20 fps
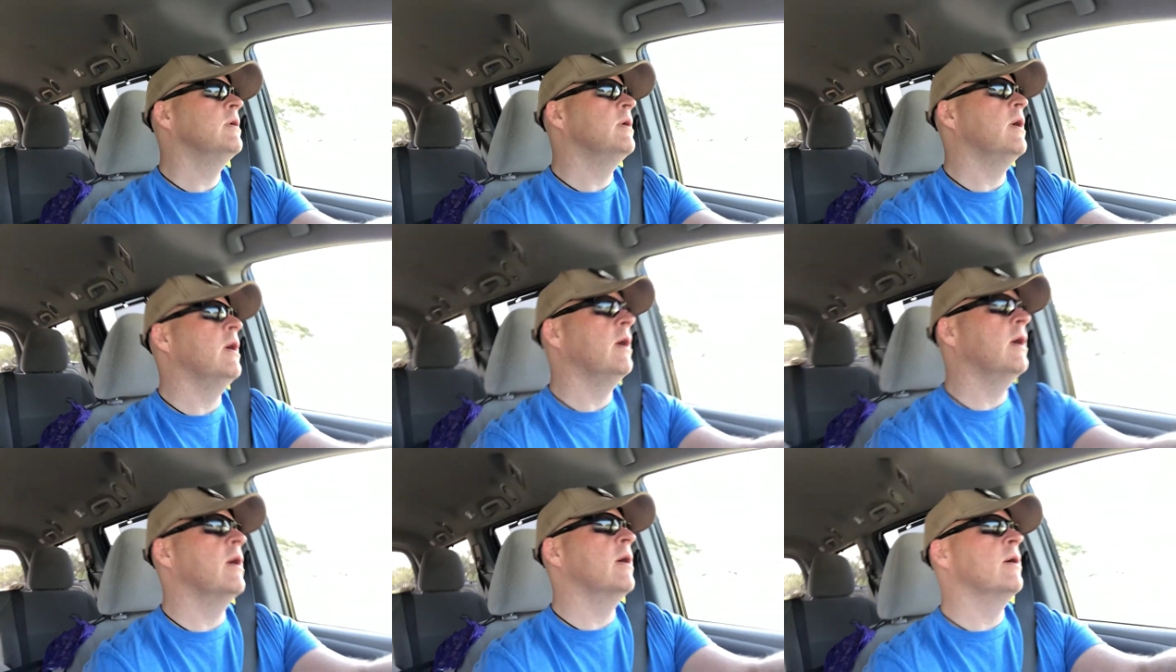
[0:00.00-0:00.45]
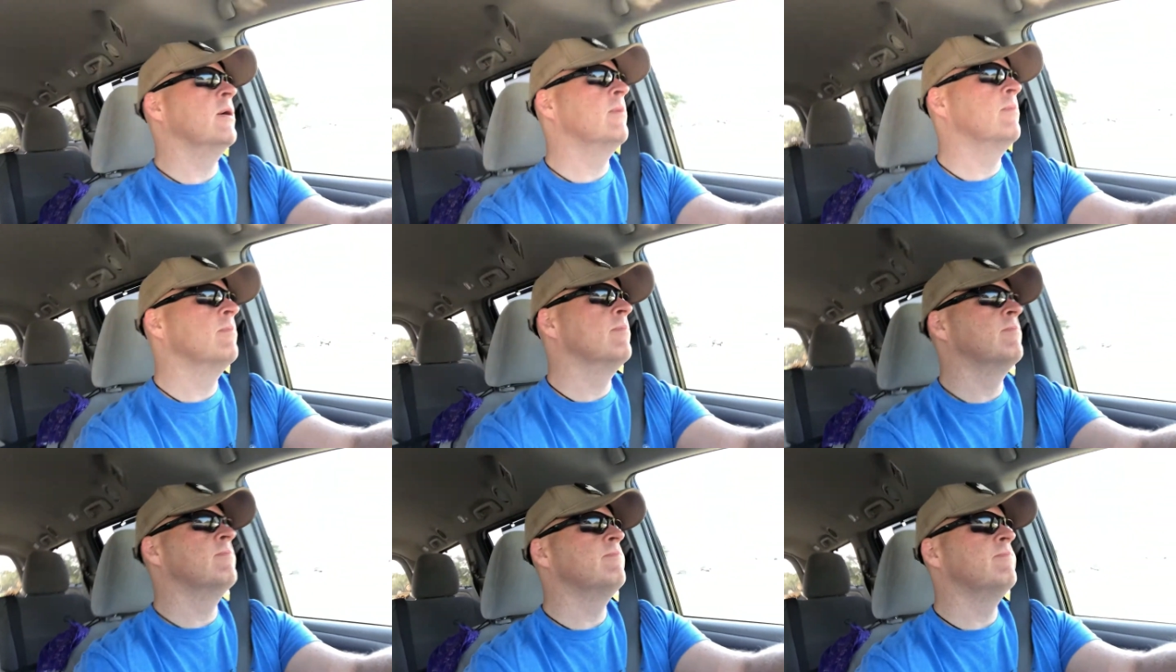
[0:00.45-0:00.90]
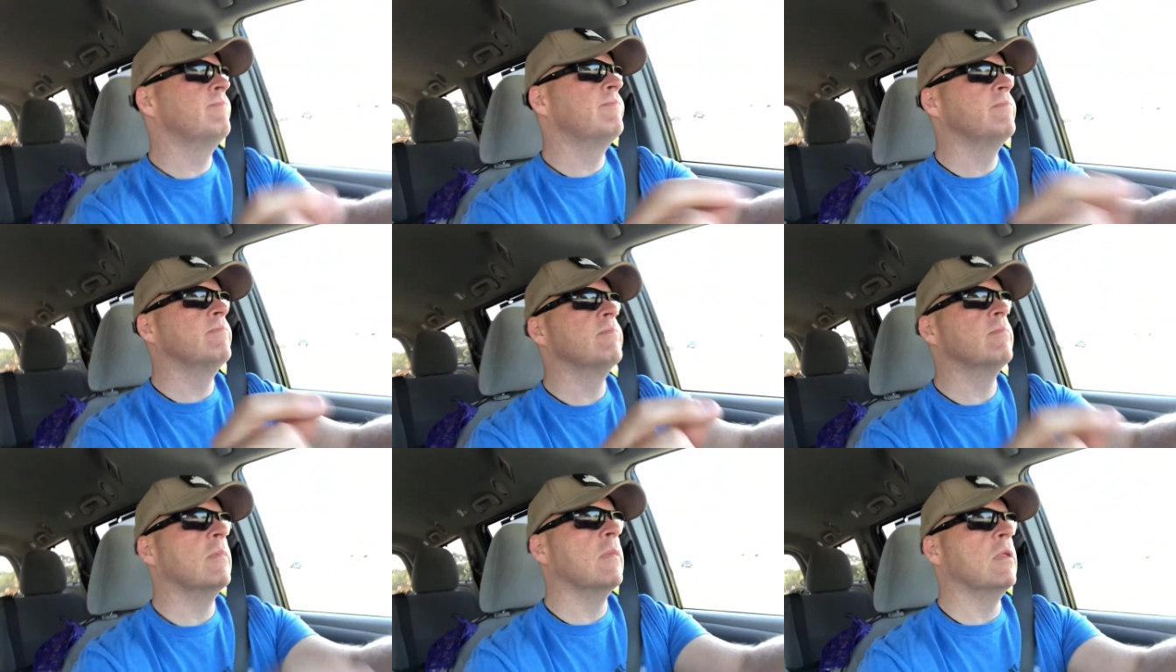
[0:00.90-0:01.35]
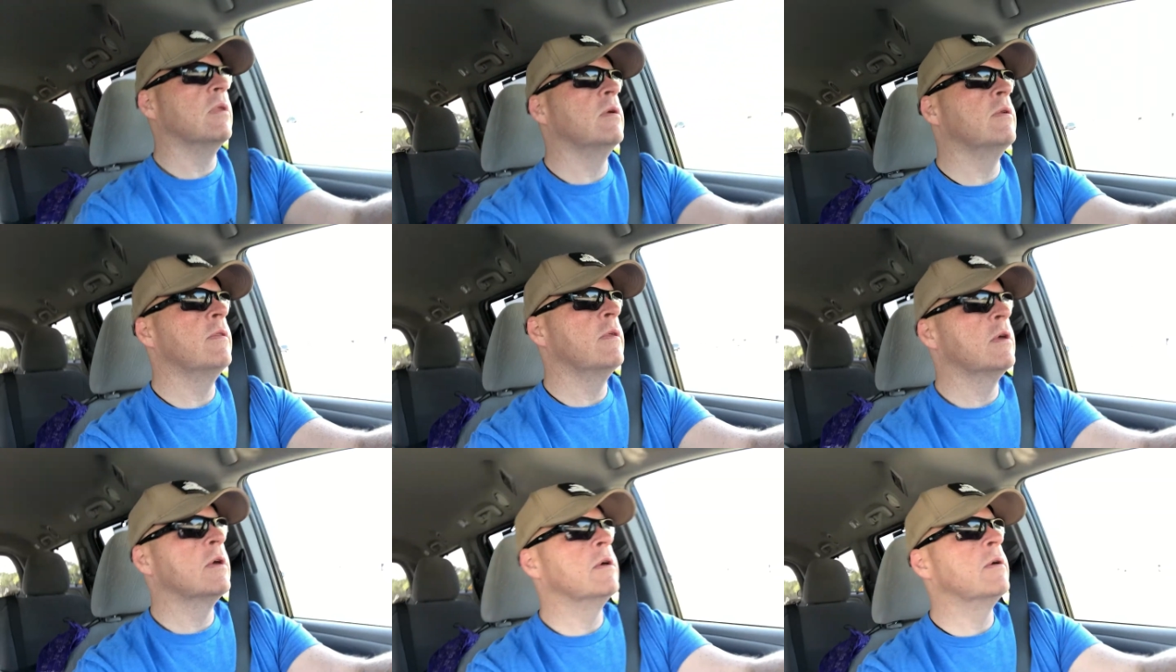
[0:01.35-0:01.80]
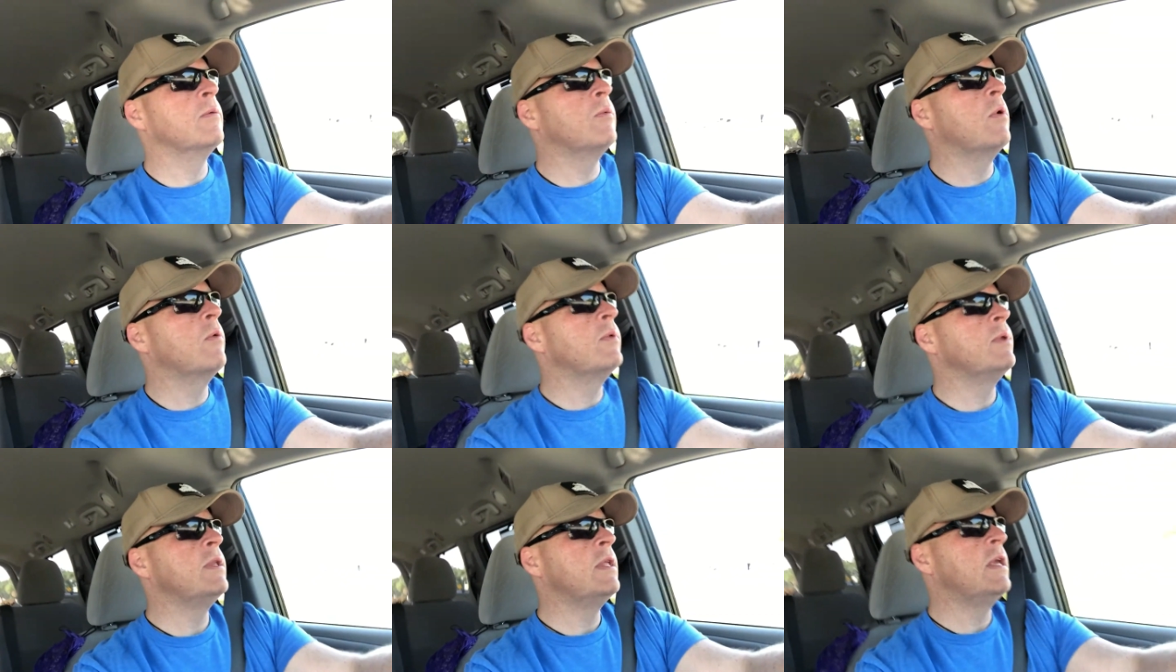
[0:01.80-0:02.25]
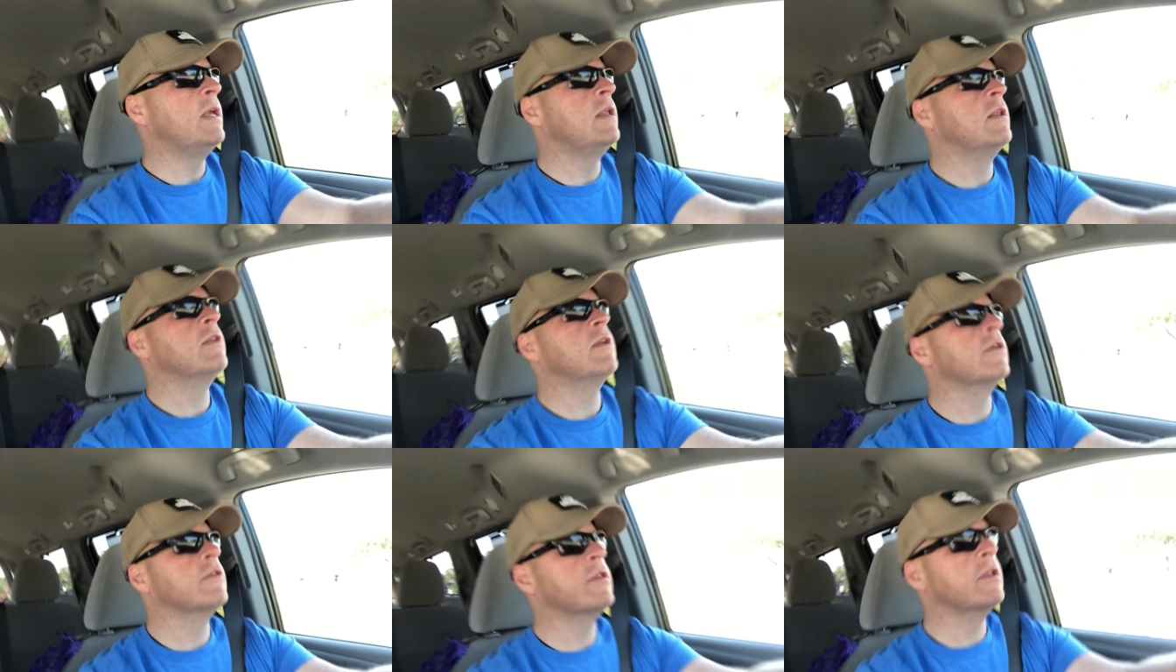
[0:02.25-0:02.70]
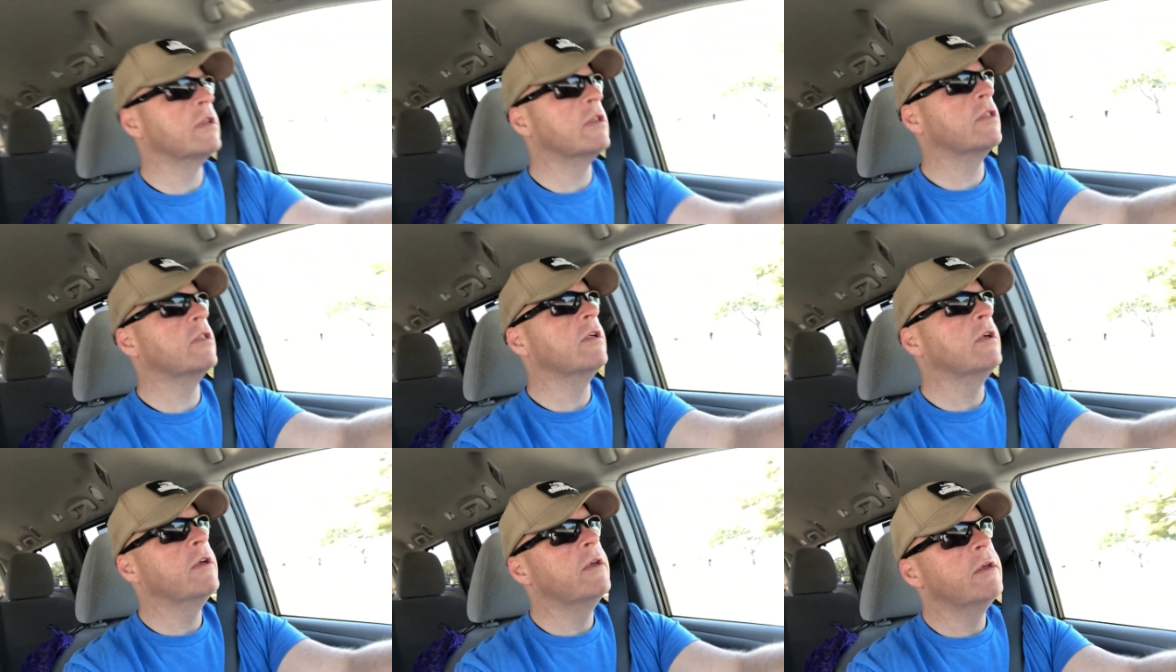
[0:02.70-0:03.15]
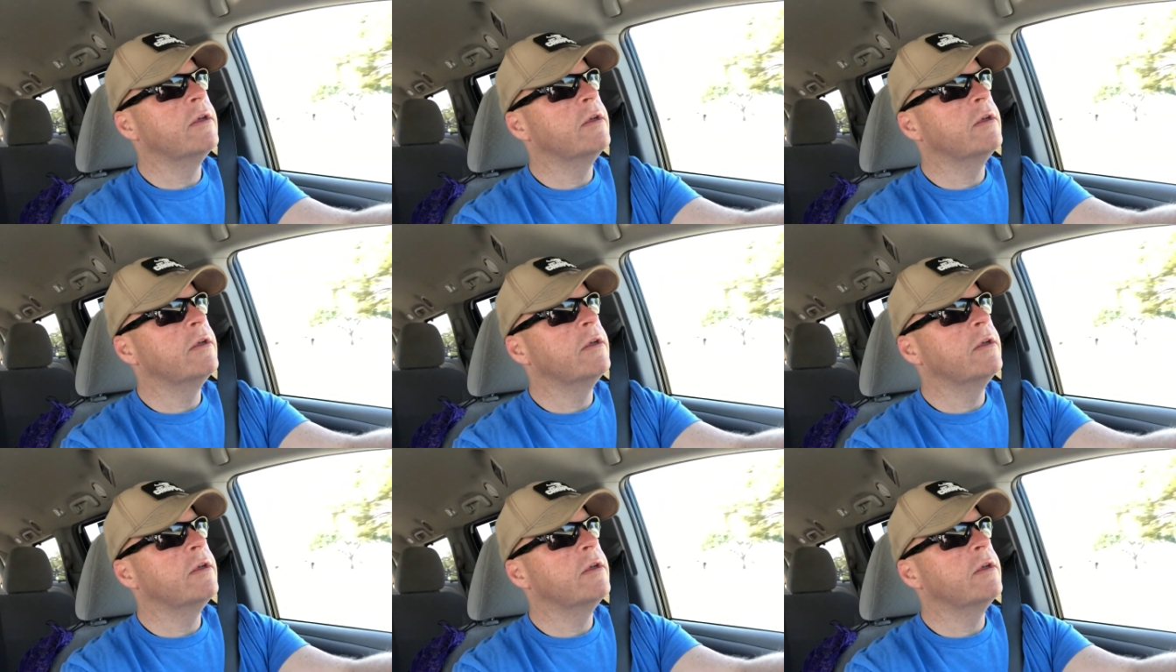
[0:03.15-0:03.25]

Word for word: Um, the what we need, because it's